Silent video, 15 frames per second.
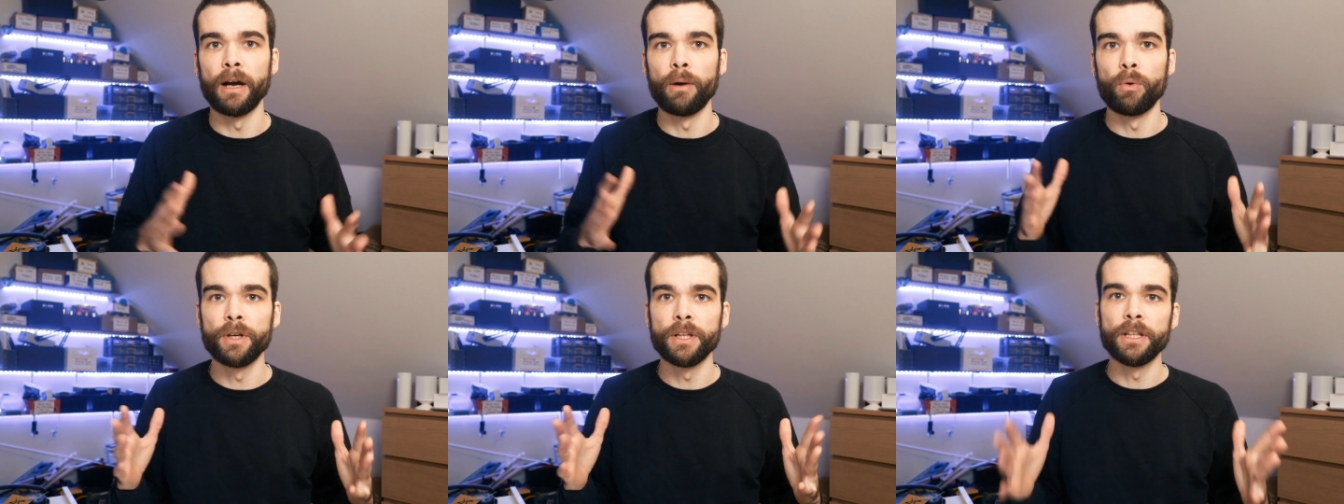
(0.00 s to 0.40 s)
I
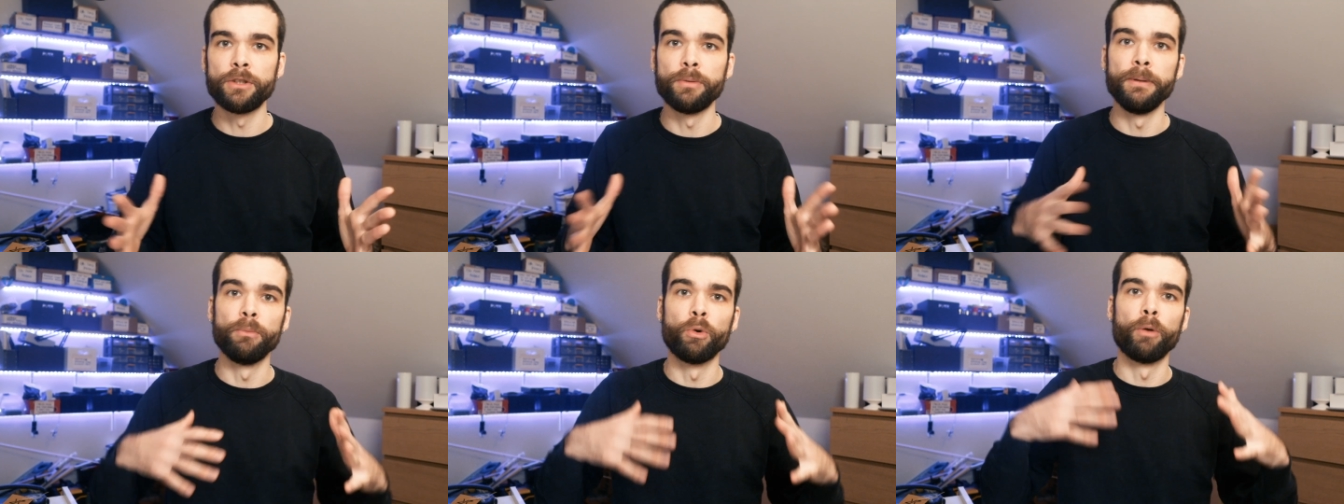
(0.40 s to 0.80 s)
wanted it
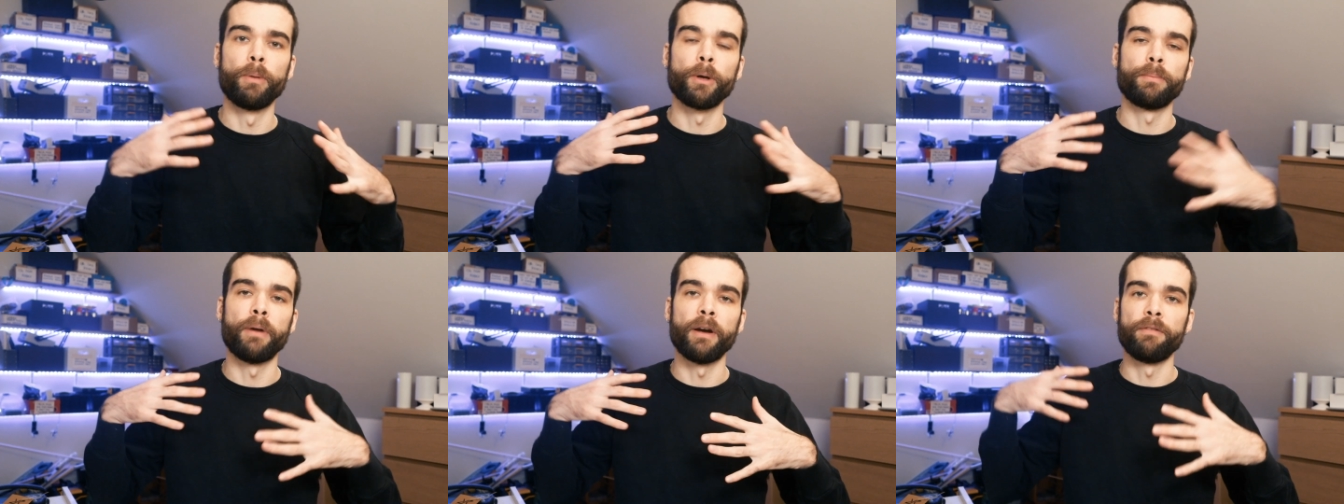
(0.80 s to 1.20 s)
to be more
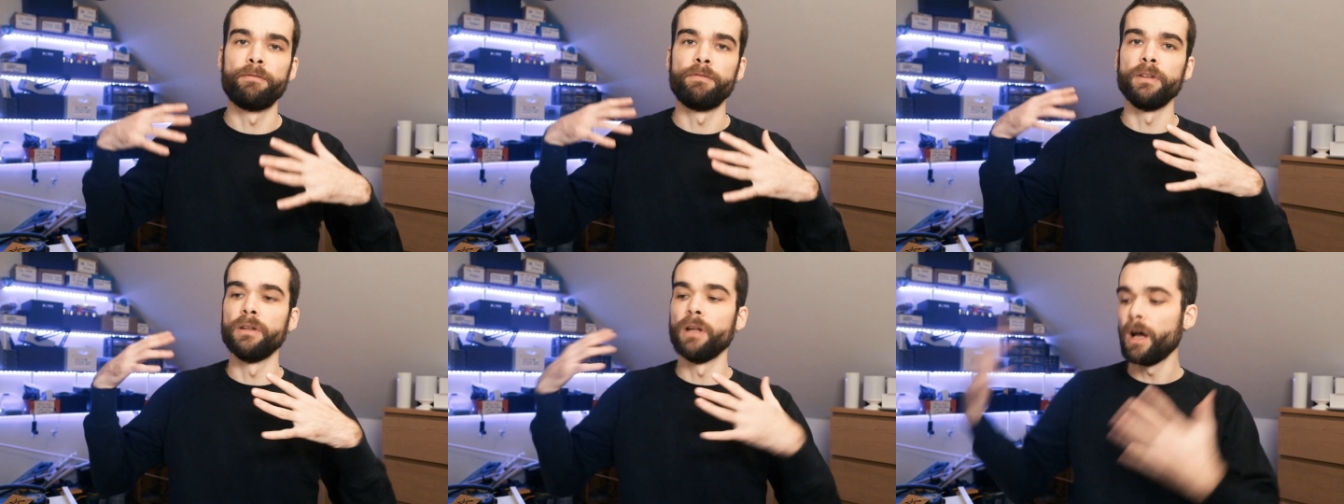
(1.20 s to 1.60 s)
about my
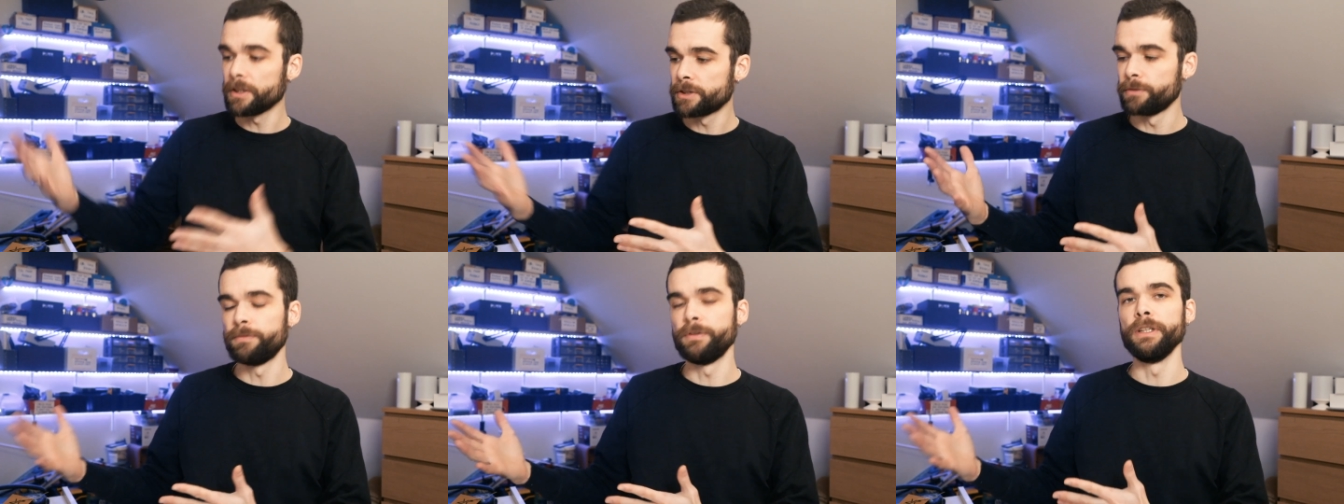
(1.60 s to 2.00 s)

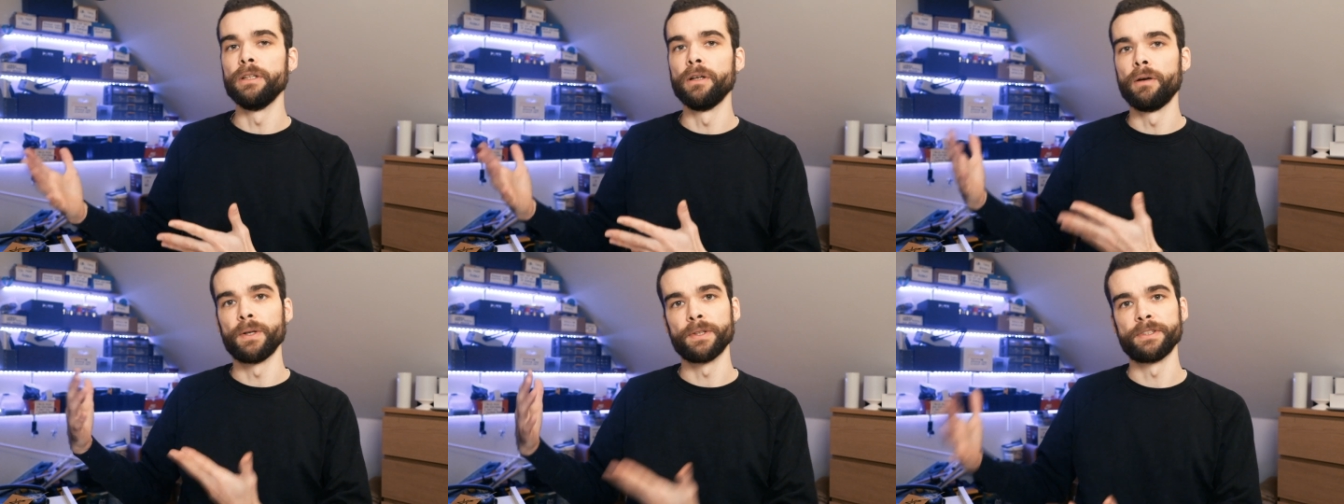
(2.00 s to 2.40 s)
philosophy
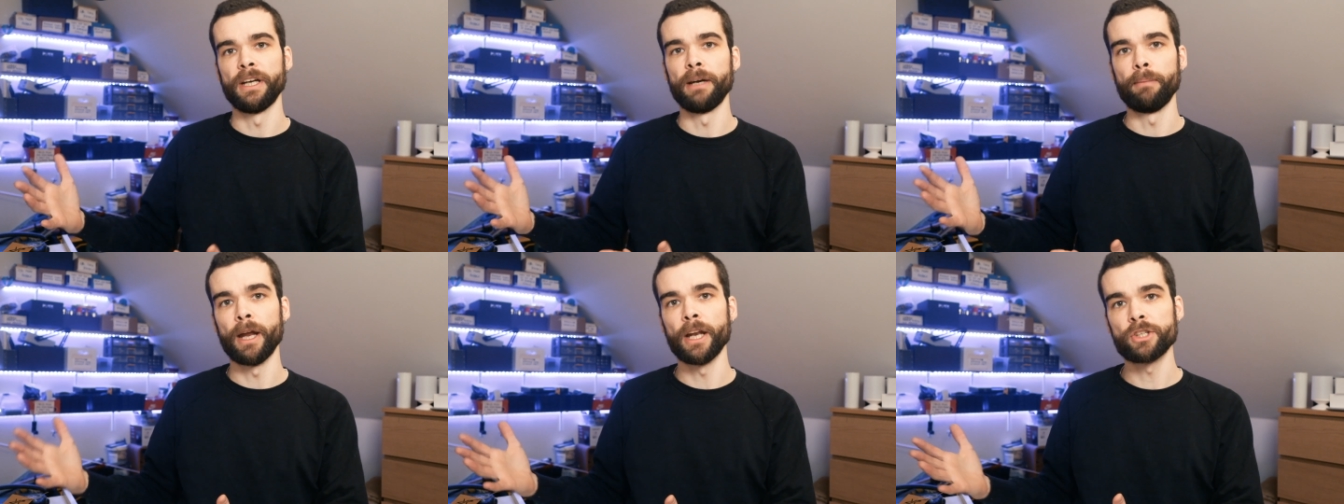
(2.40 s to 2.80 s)
around
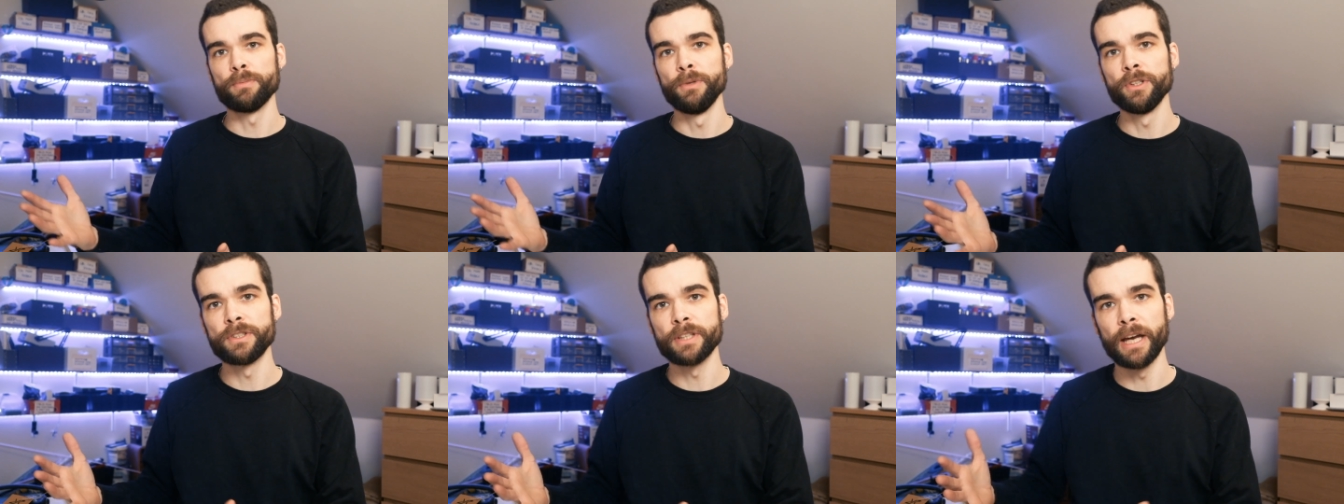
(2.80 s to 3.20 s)
time
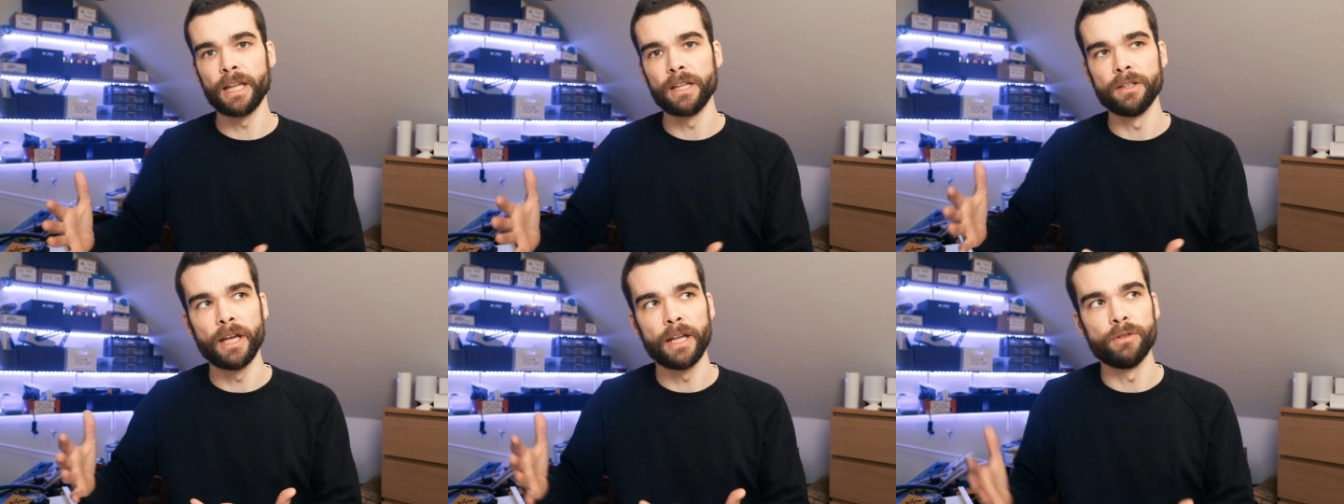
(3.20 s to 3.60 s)
management
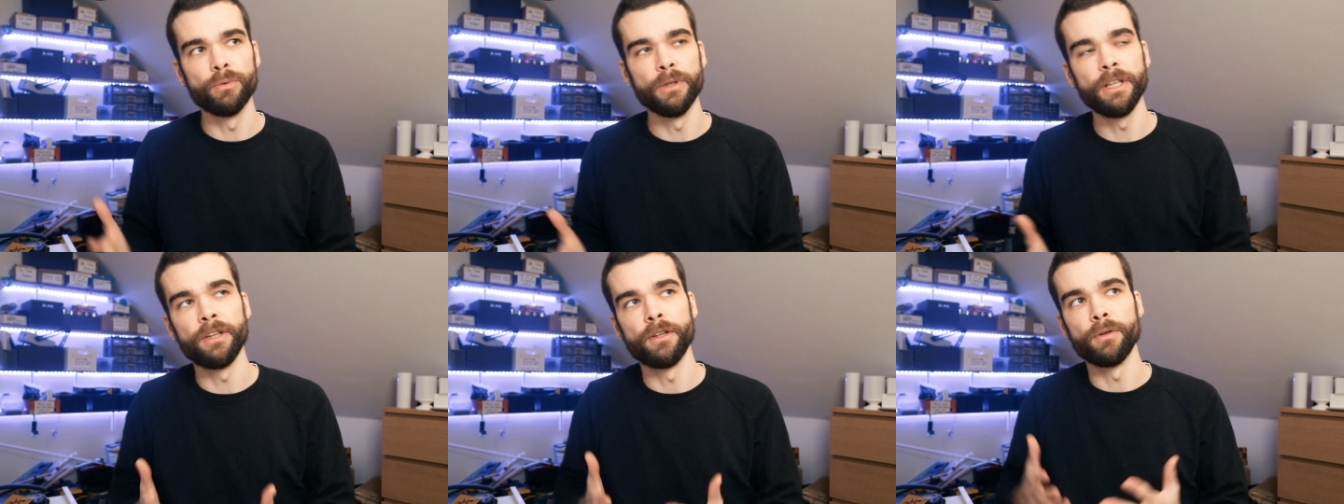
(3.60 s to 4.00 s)
and
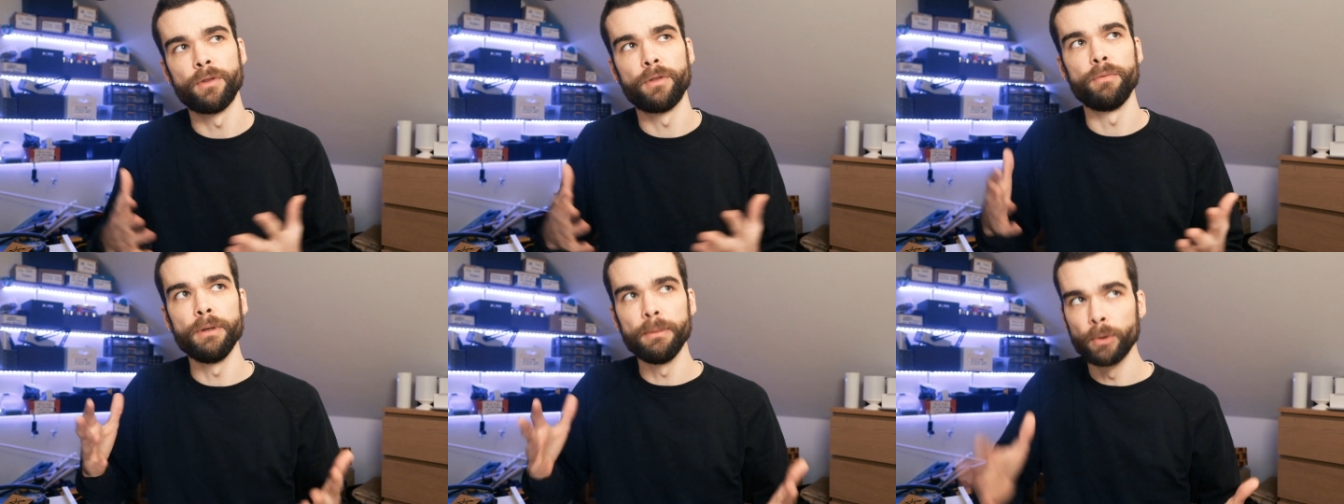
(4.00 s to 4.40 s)
really the
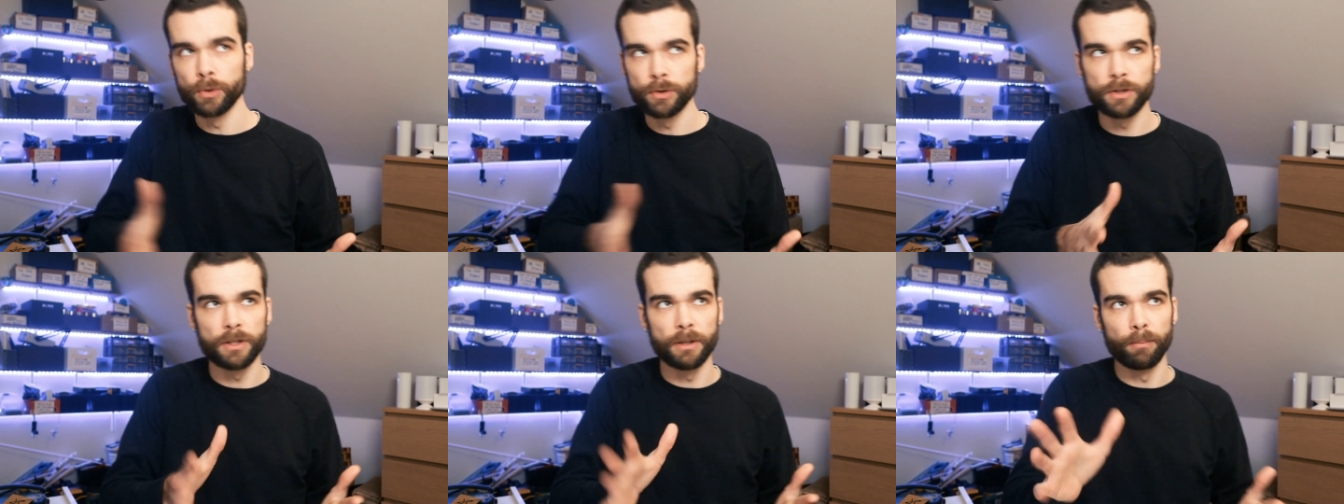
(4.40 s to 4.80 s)
three
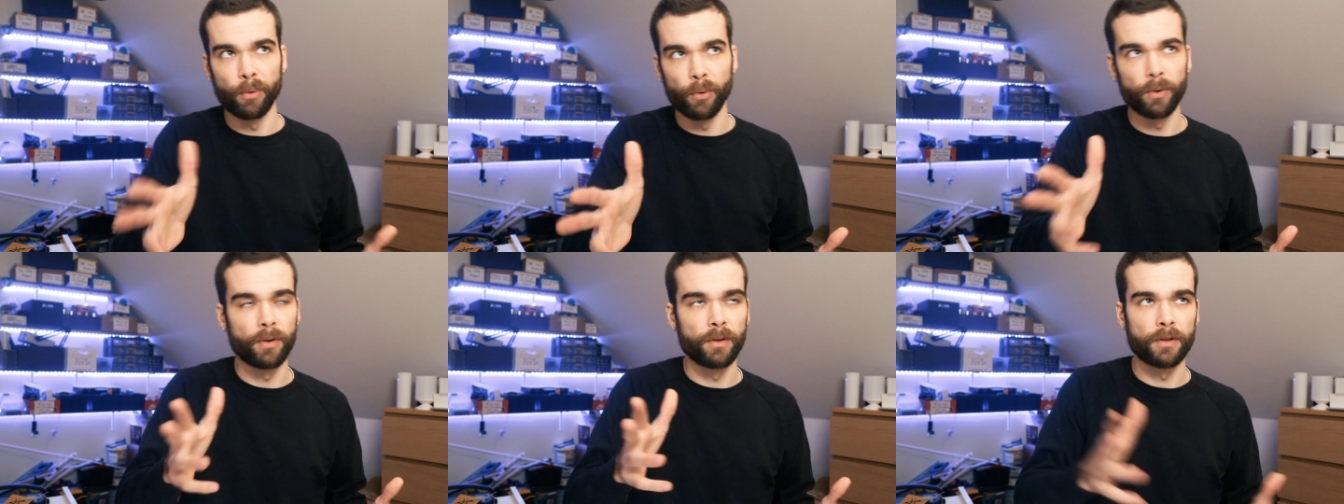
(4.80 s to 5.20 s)
most
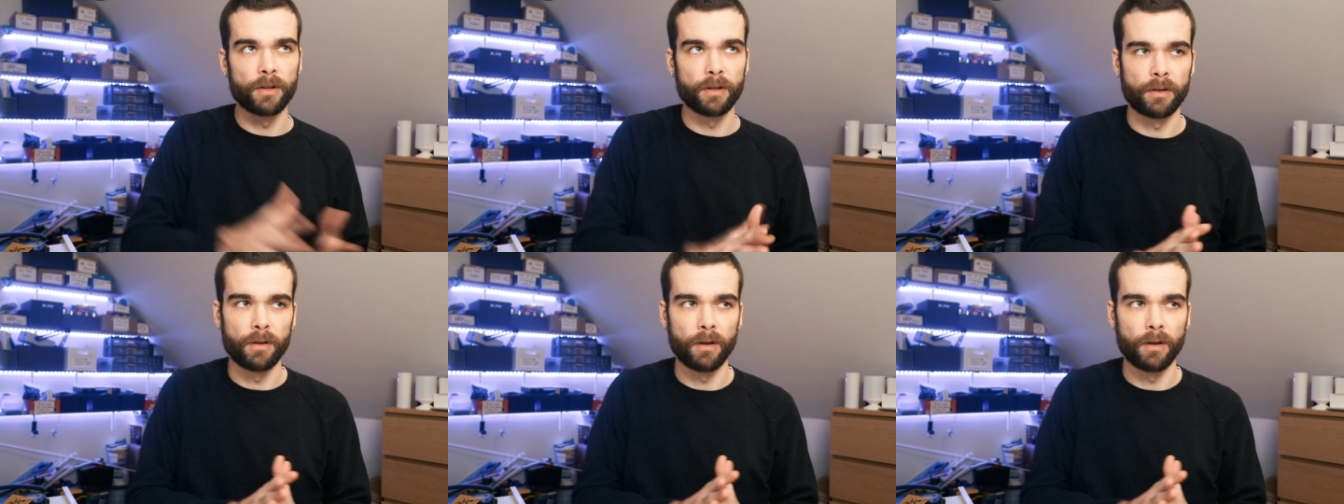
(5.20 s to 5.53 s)
important